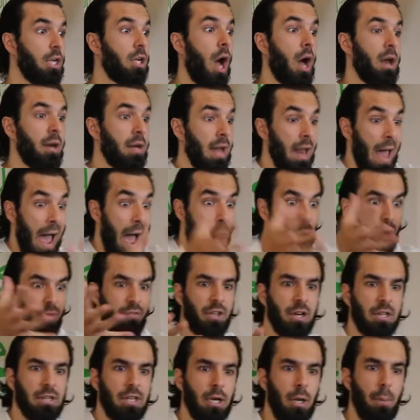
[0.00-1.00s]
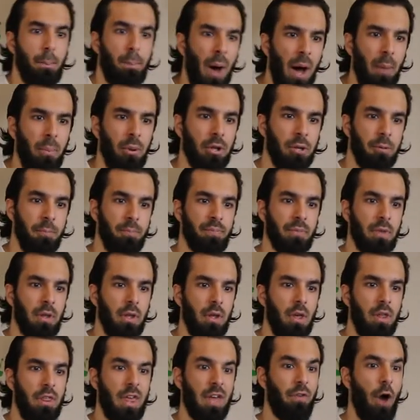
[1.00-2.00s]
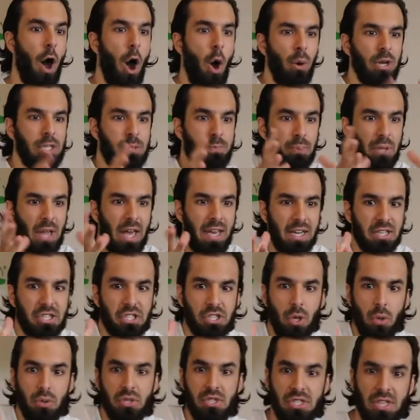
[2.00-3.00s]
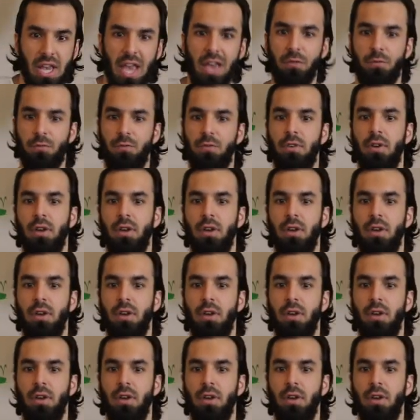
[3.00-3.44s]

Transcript: gotten out of their little bubble. They've always played it so safe.